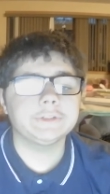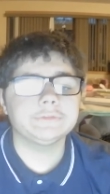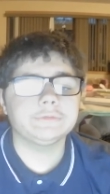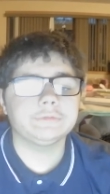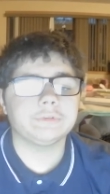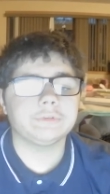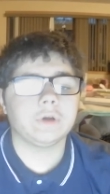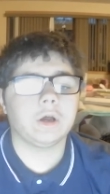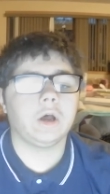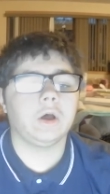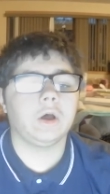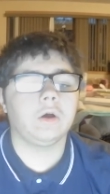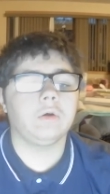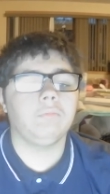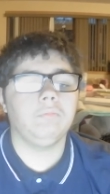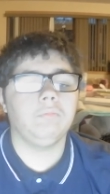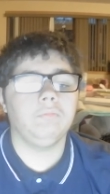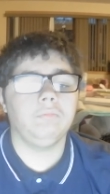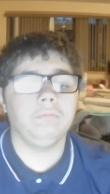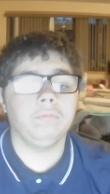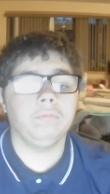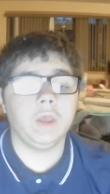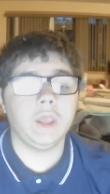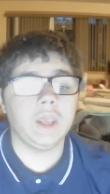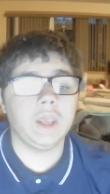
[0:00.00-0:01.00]

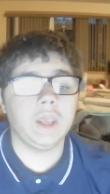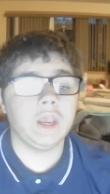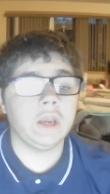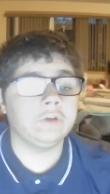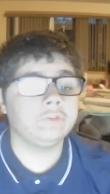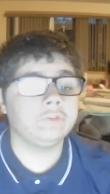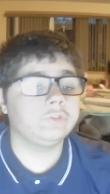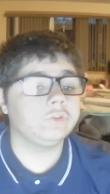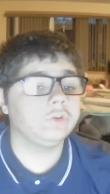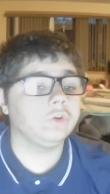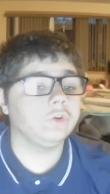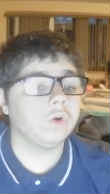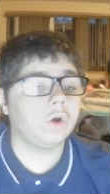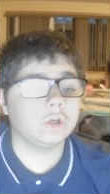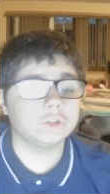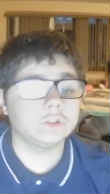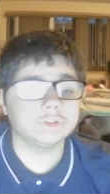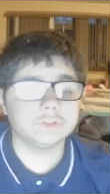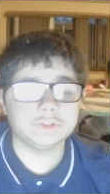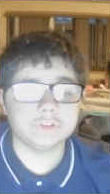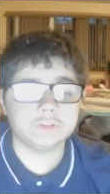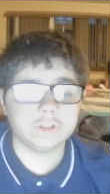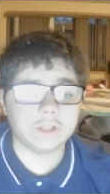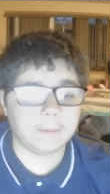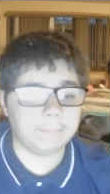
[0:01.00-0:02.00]
from its long
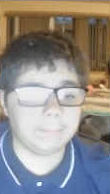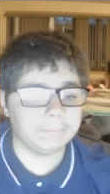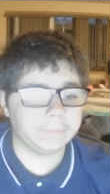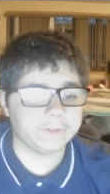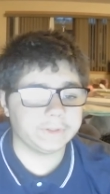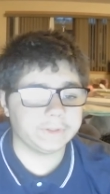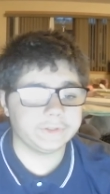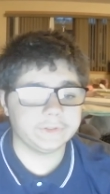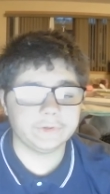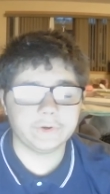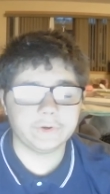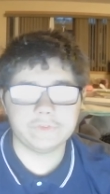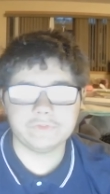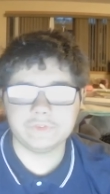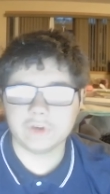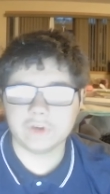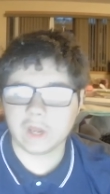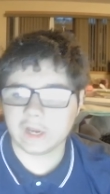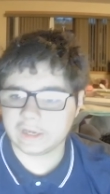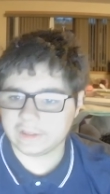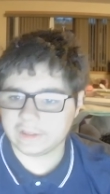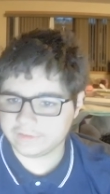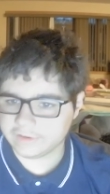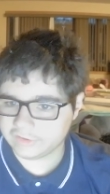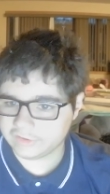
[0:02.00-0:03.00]
slumber of
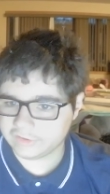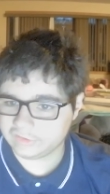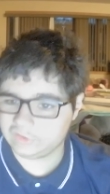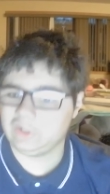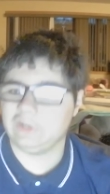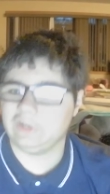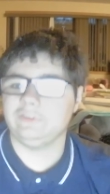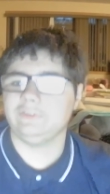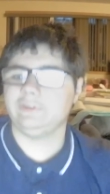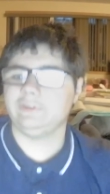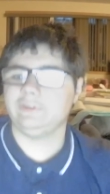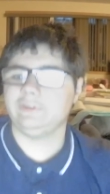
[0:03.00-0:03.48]
non-existence.